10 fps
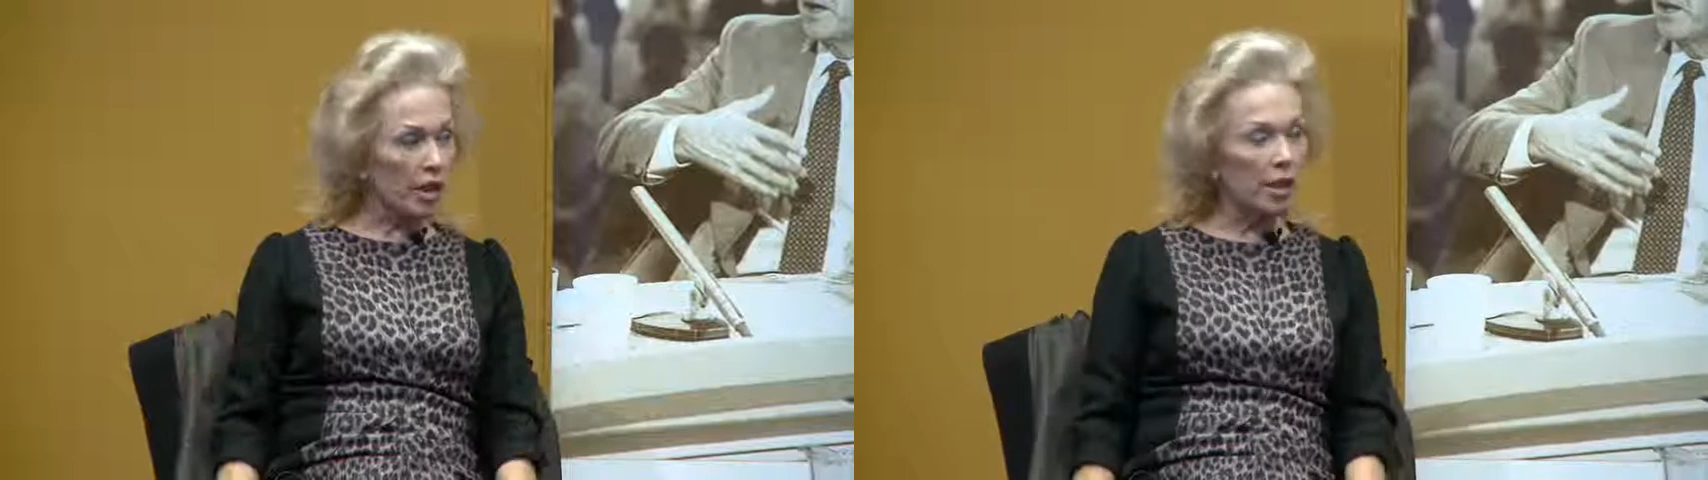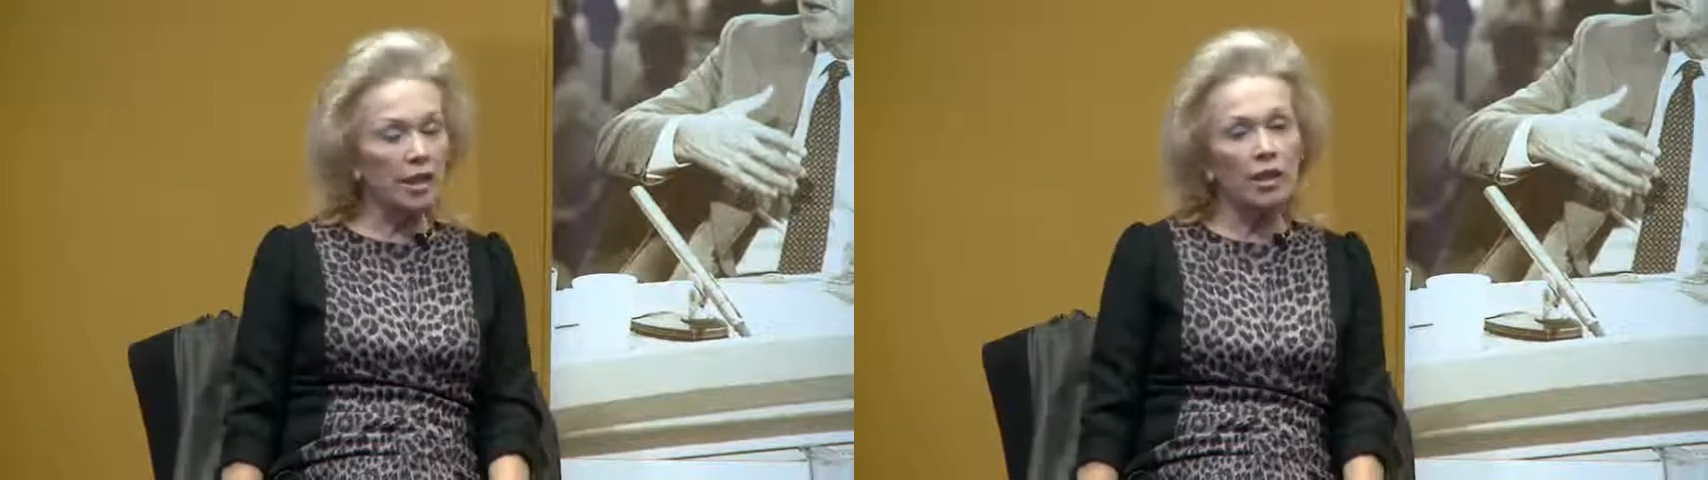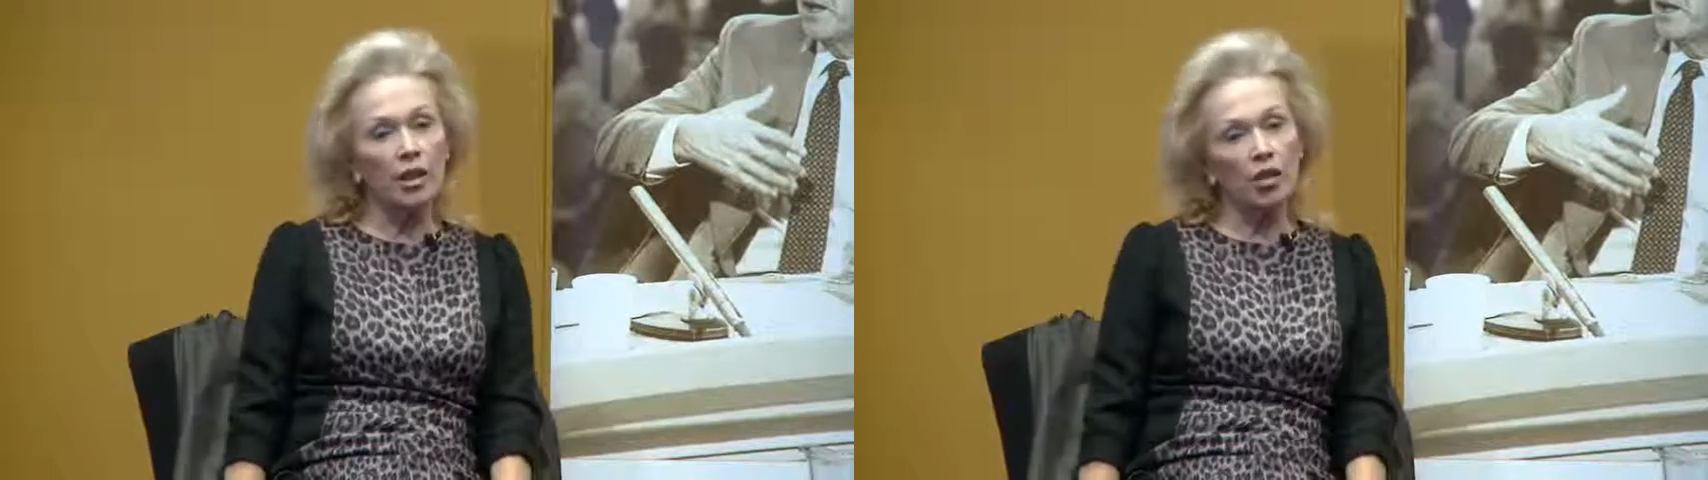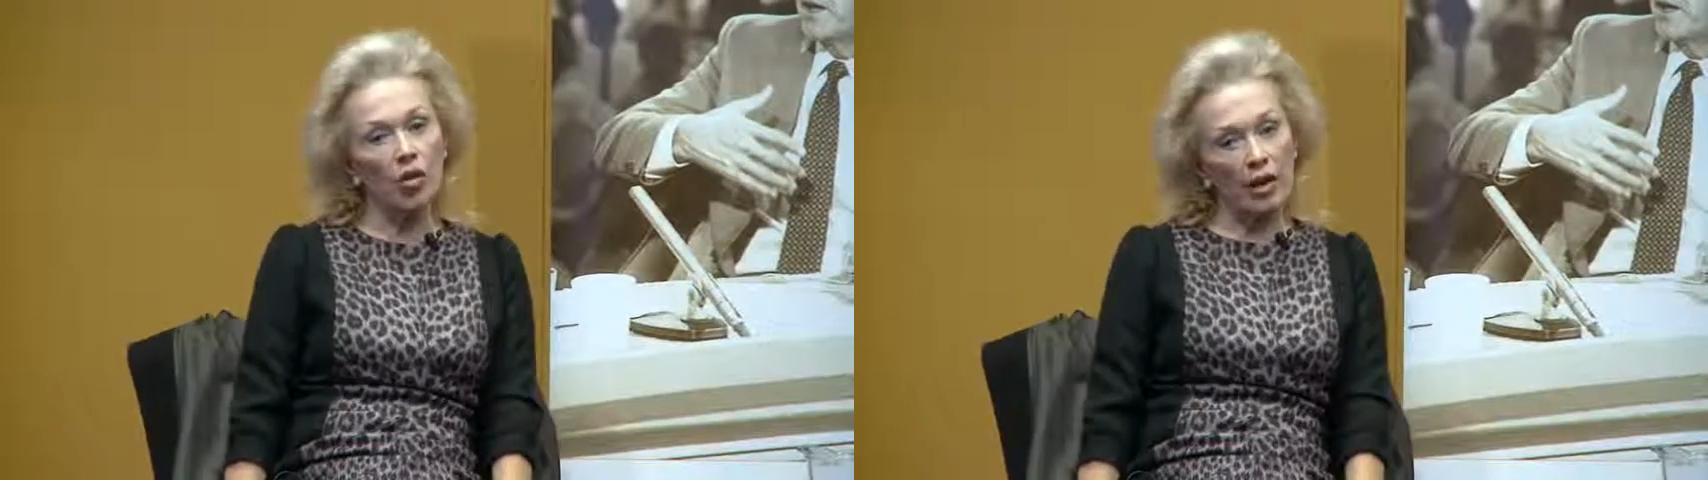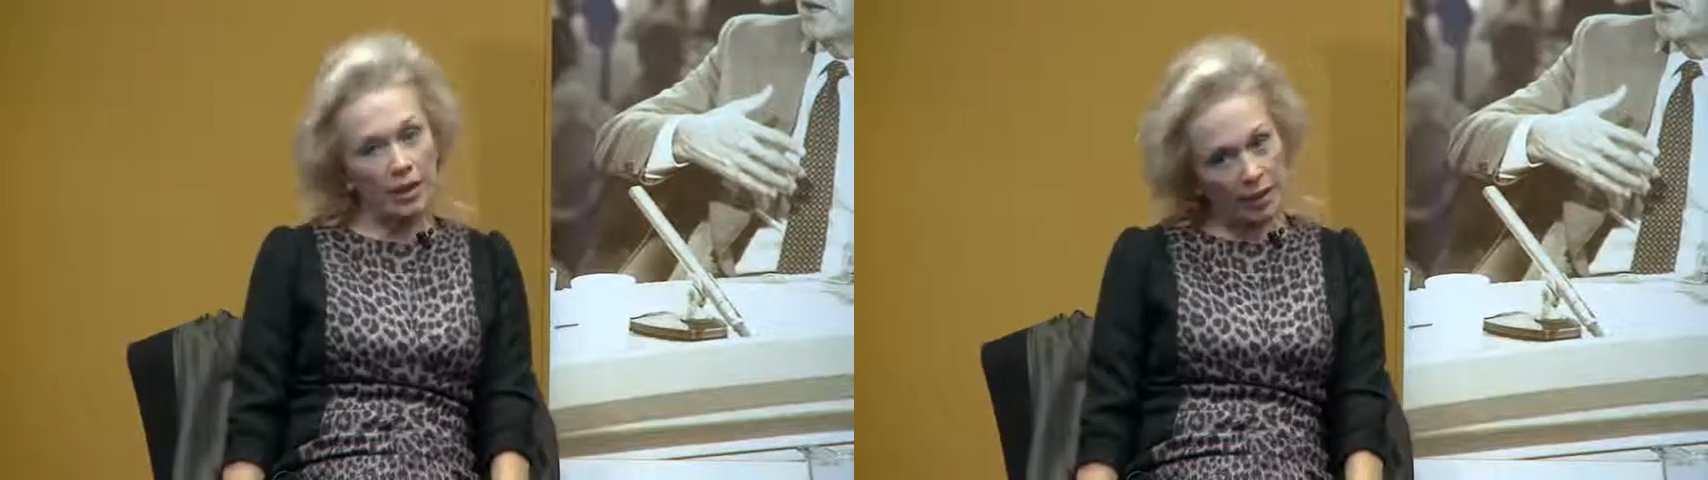and he did a
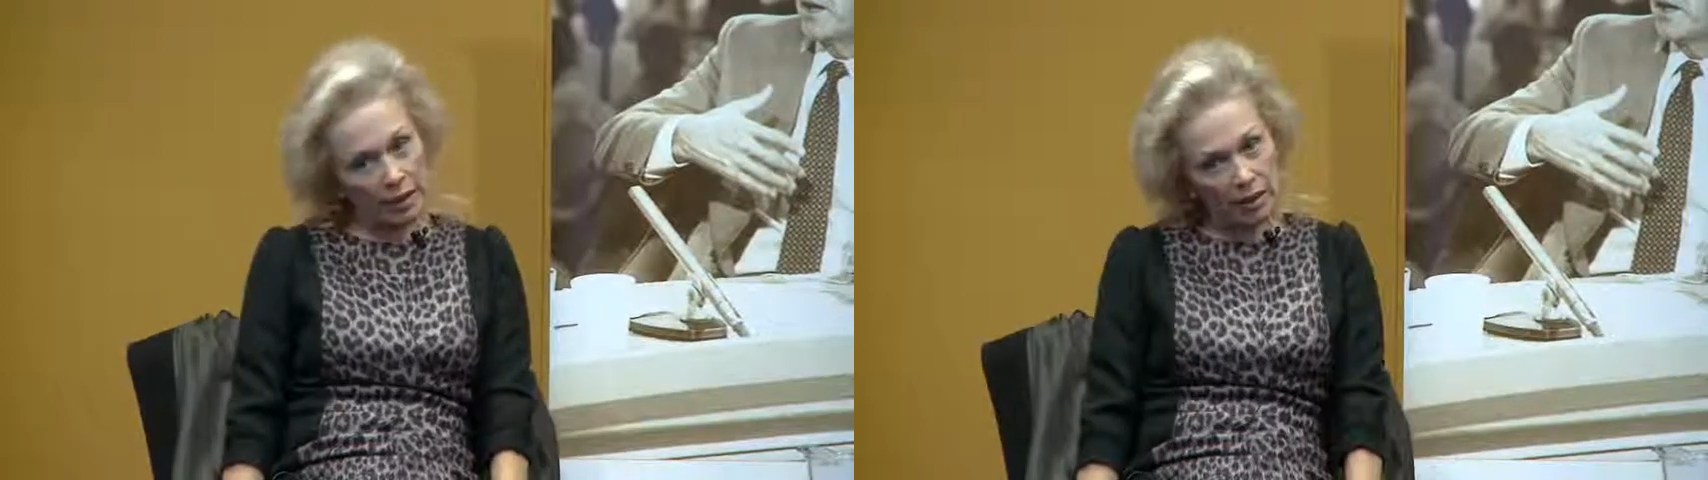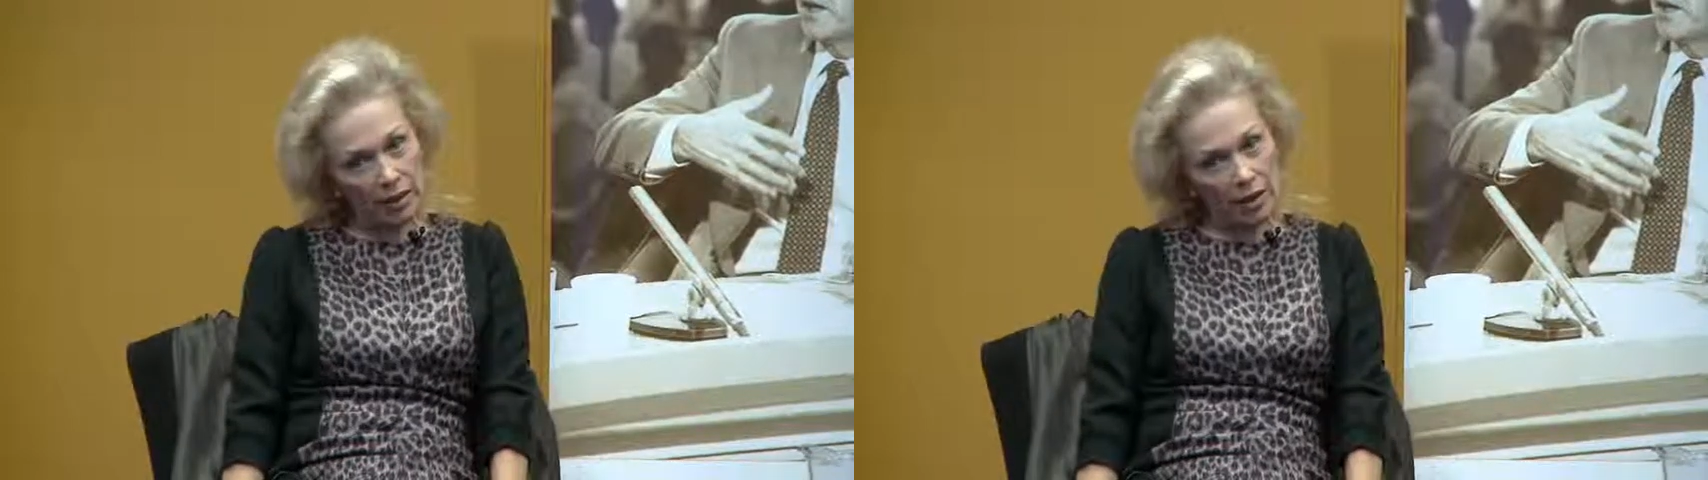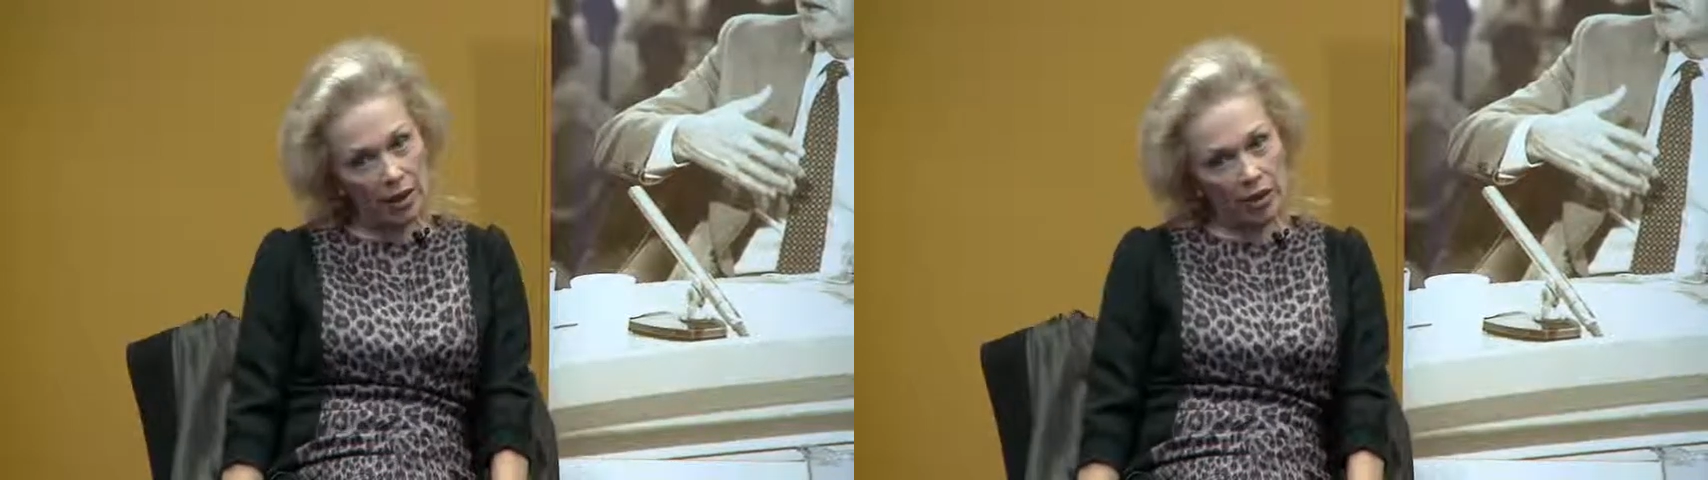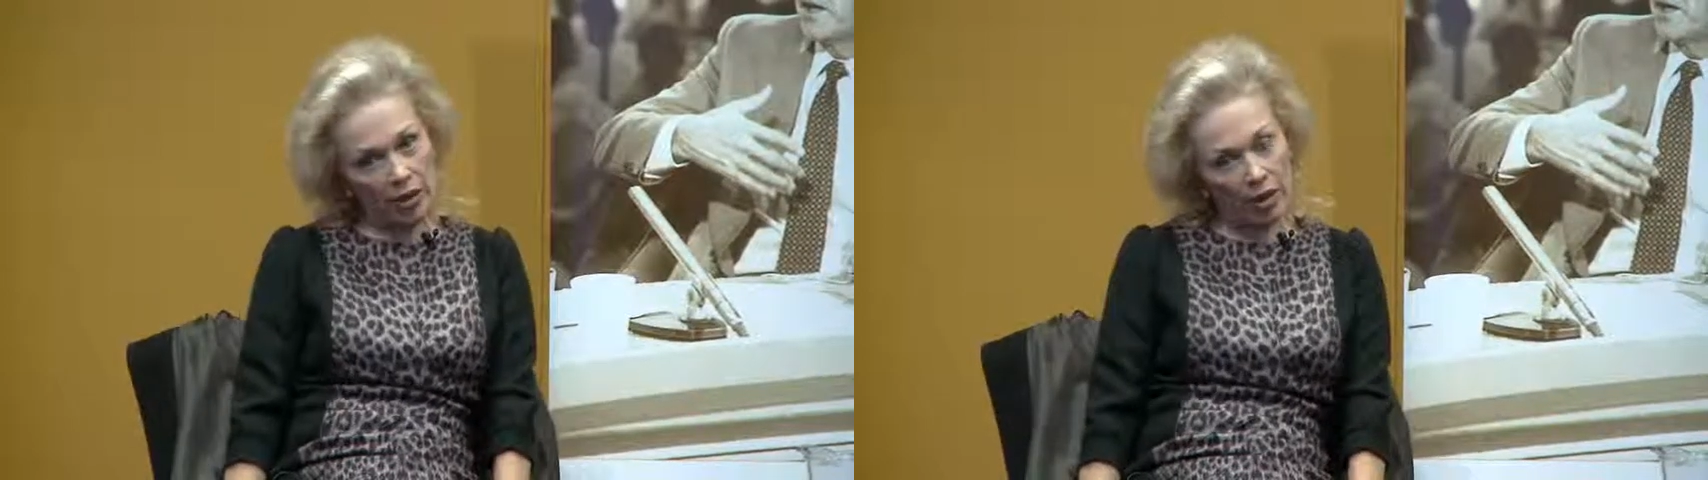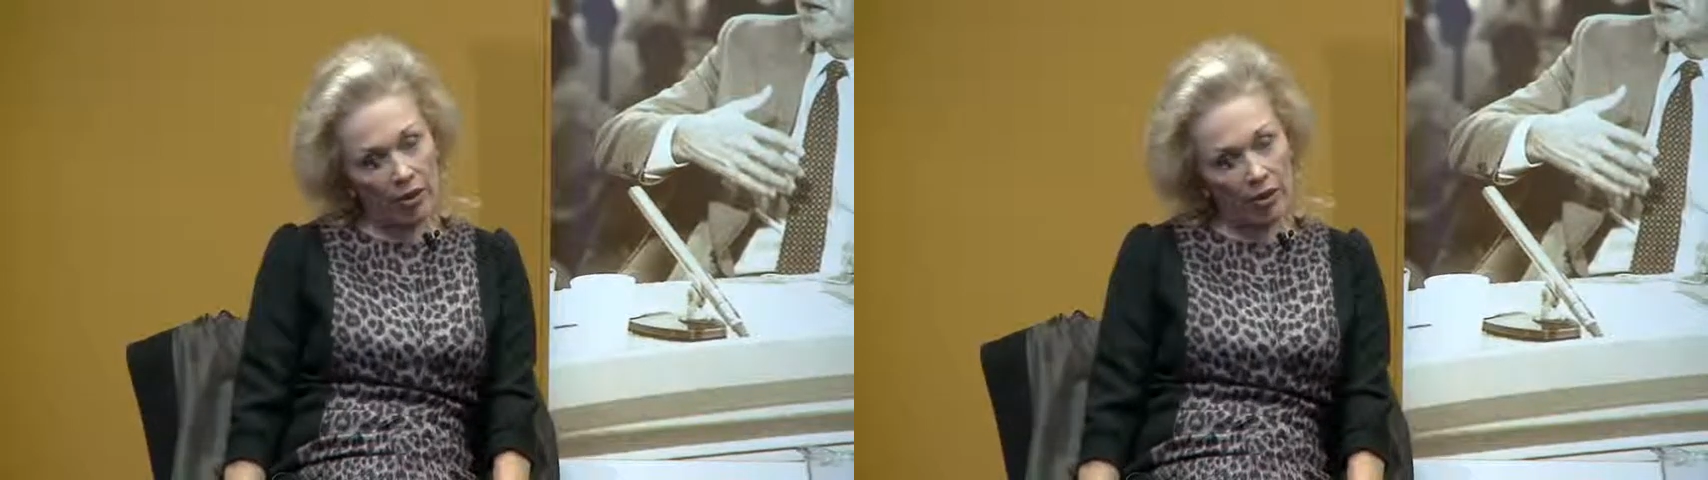great deal in that area.